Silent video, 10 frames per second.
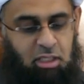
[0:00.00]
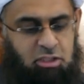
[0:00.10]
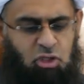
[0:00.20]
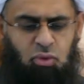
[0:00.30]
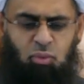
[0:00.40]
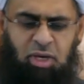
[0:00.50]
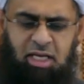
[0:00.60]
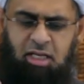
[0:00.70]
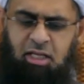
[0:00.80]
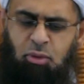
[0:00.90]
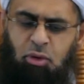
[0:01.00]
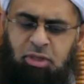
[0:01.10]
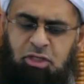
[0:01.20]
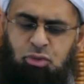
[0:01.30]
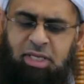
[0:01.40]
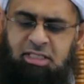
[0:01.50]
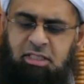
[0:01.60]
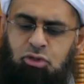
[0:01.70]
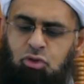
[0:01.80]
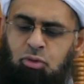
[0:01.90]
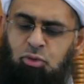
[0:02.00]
So while there were only 22